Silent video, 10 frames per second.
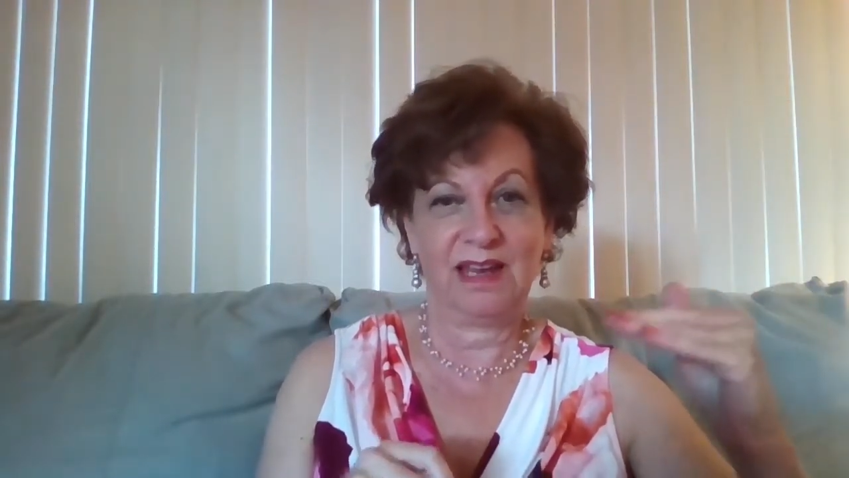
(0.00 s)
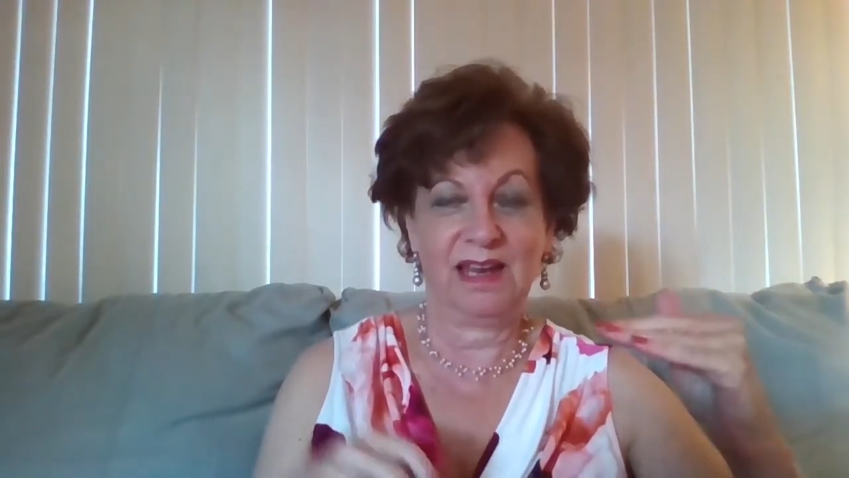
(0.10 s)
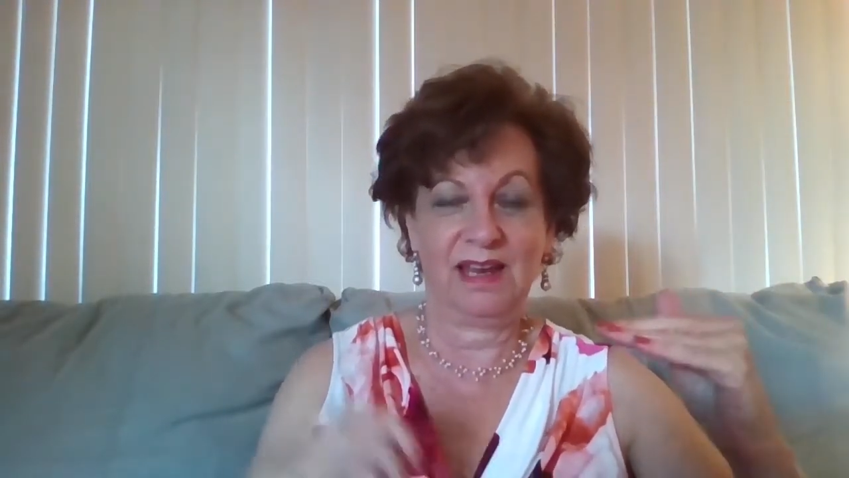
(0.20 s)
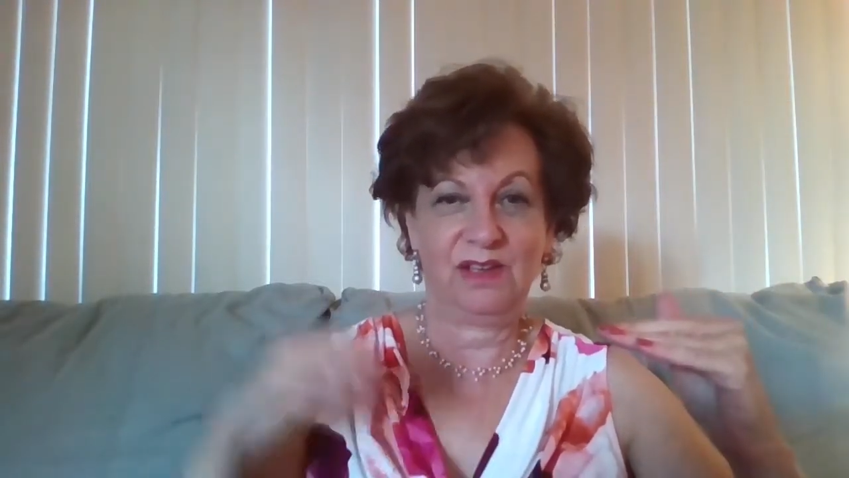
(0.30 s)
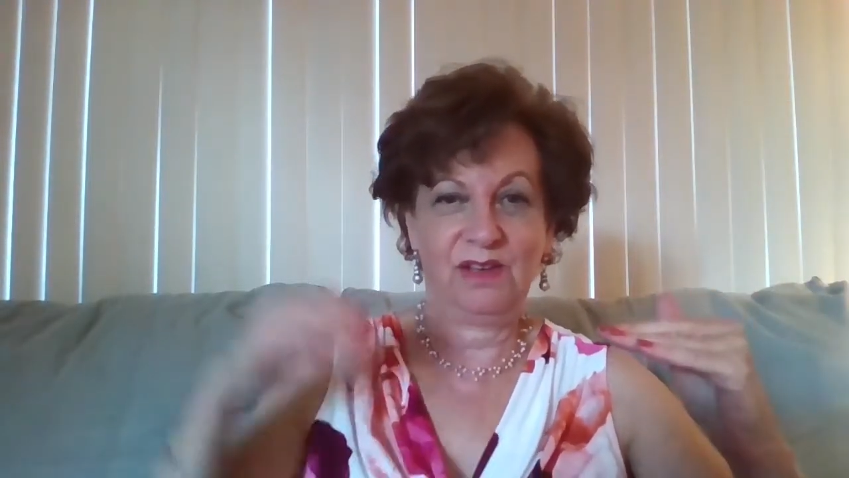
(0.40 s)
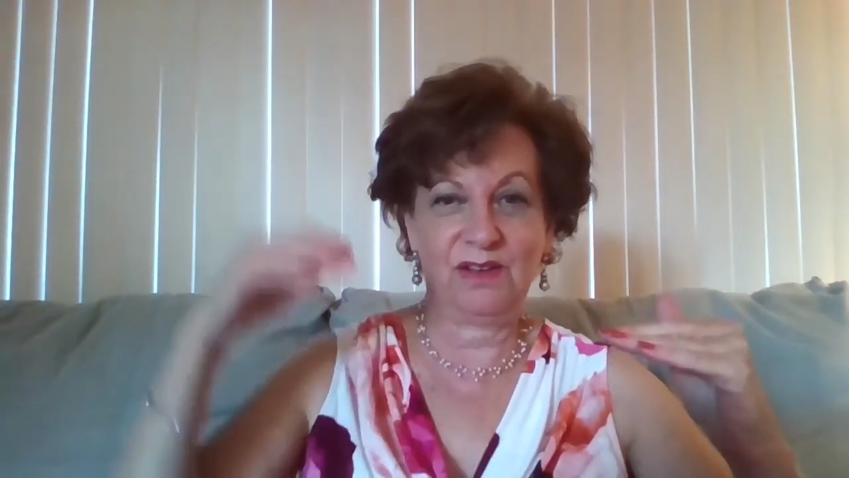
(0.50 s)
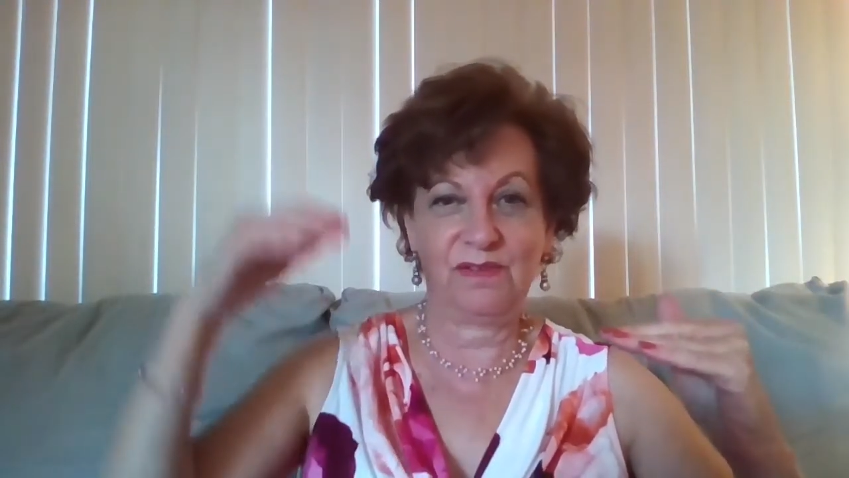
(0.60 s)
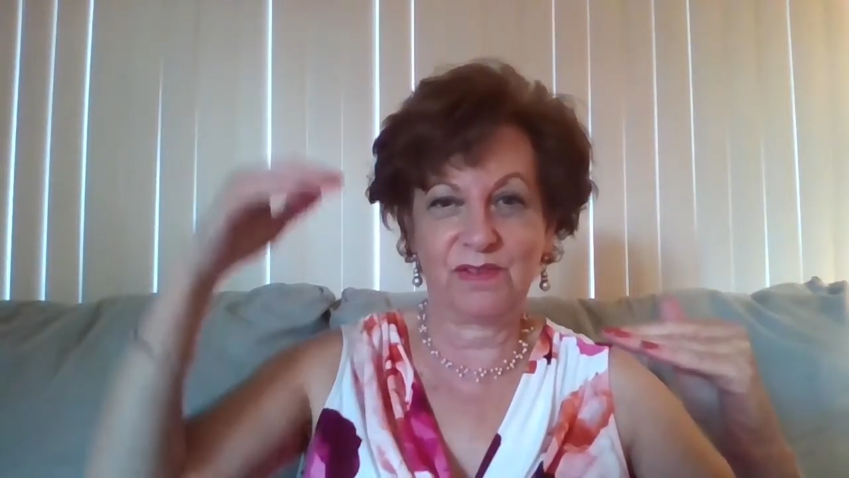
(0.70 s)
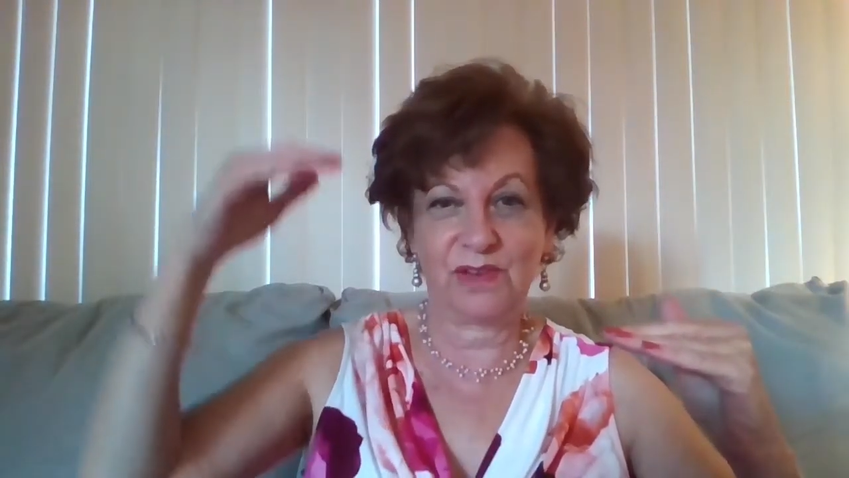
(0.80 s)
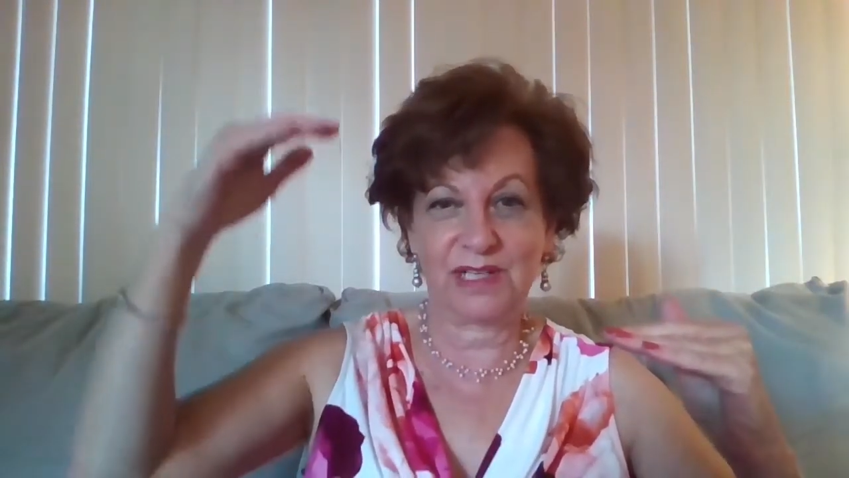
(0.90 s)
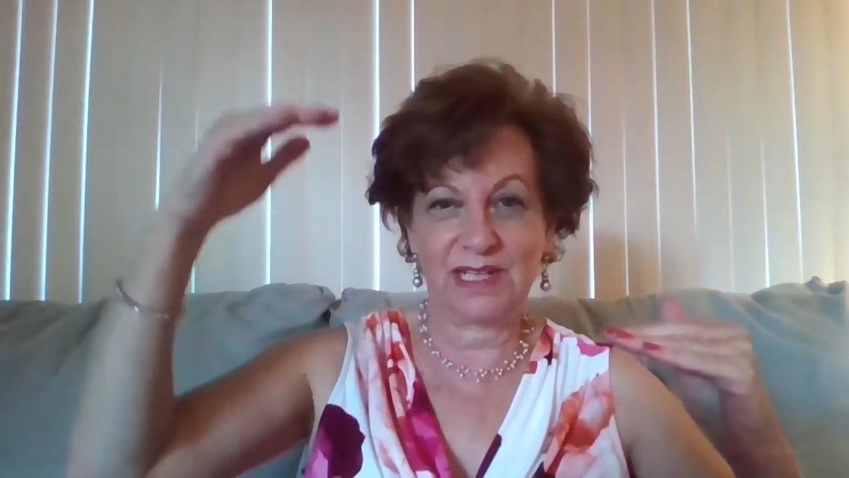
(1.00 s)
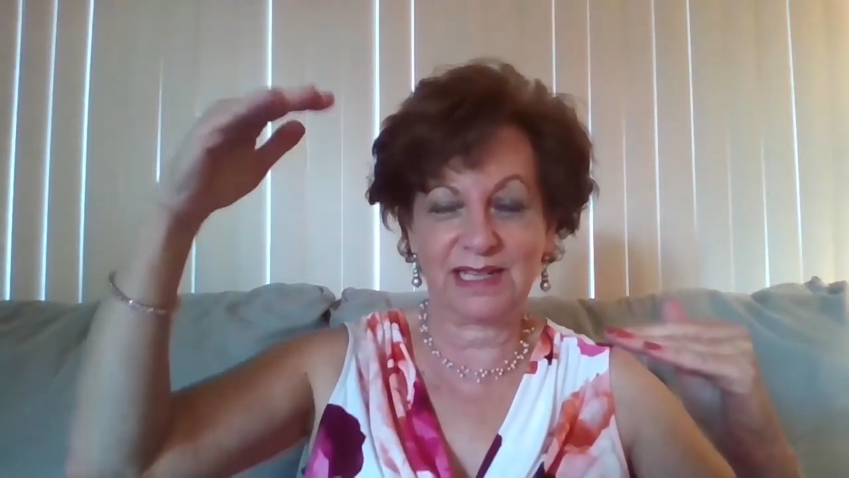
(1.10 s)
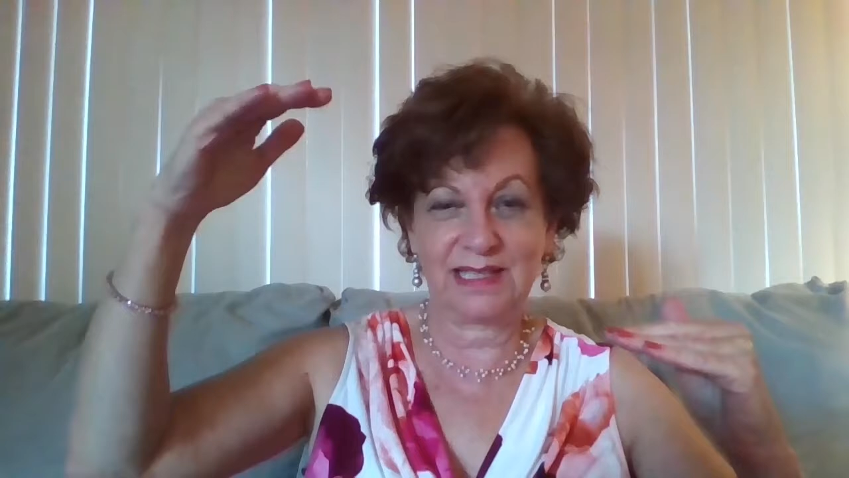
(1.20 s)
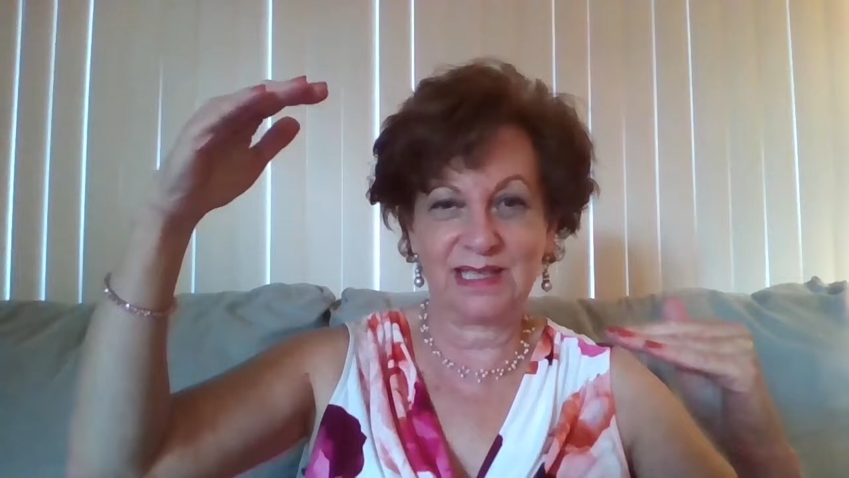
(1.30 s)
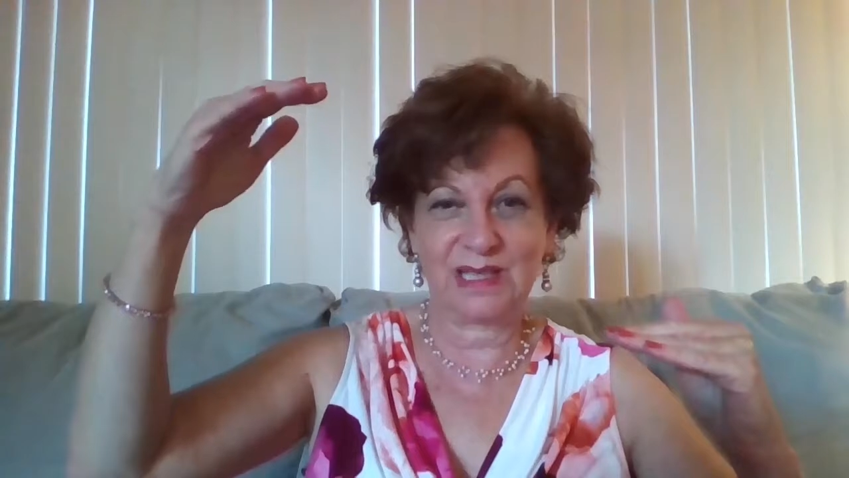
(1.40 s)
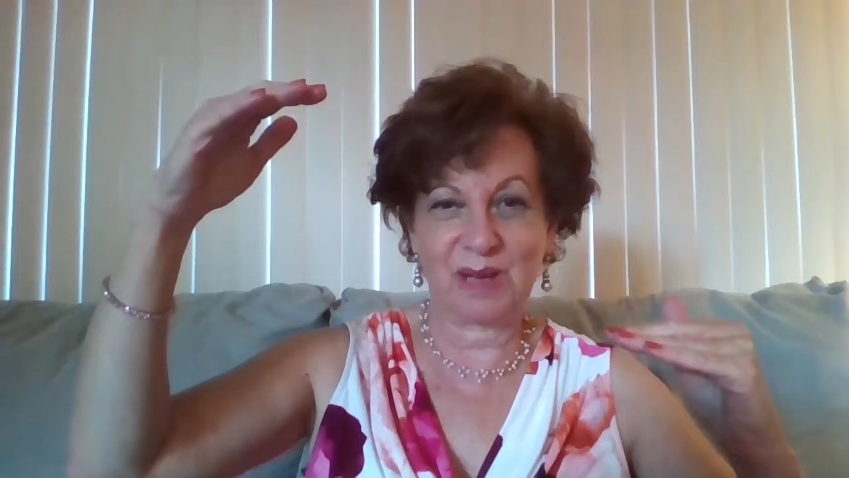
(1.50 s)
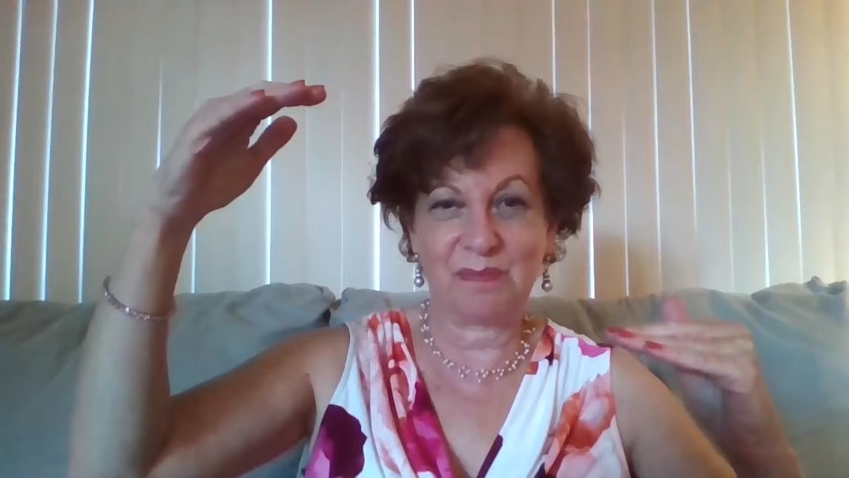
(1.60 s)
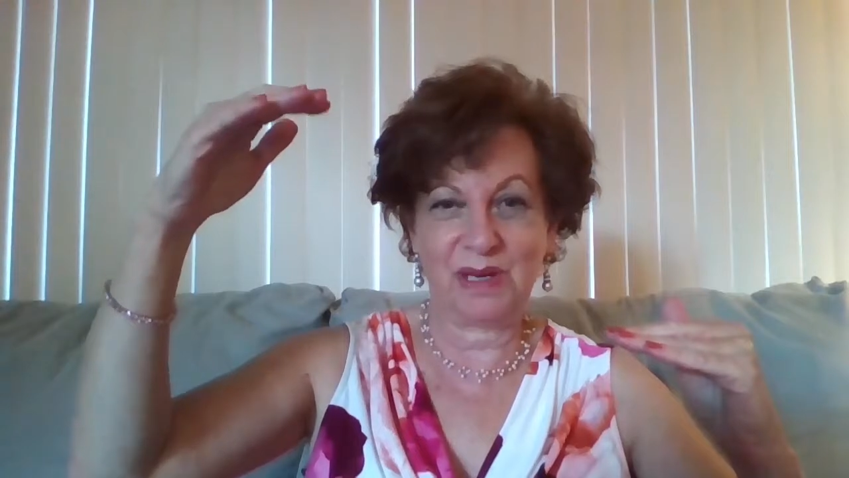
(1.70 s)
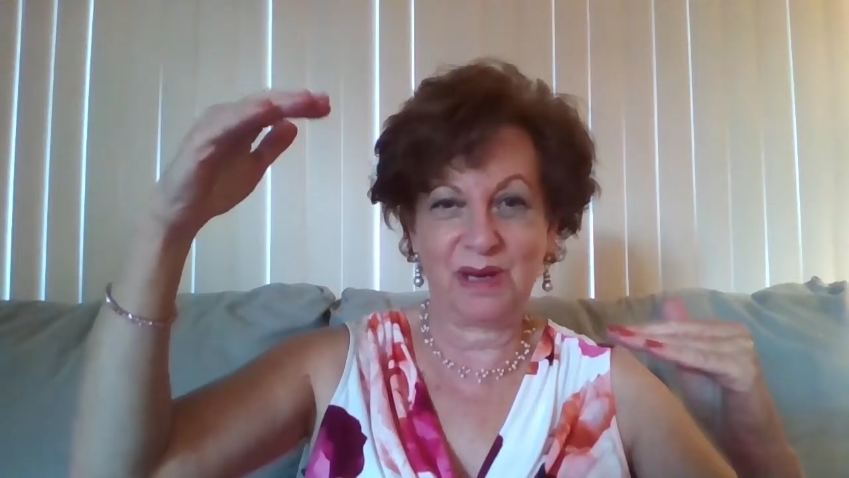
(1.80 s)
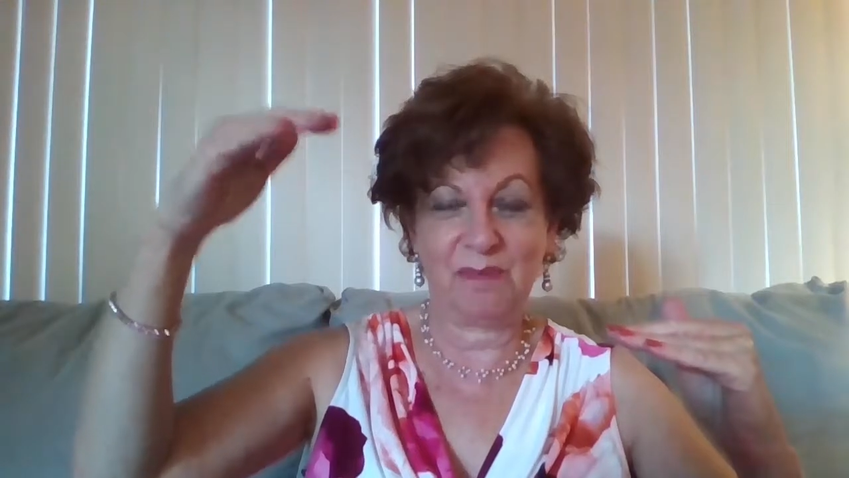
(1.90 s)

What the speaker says: and your vortex is up here,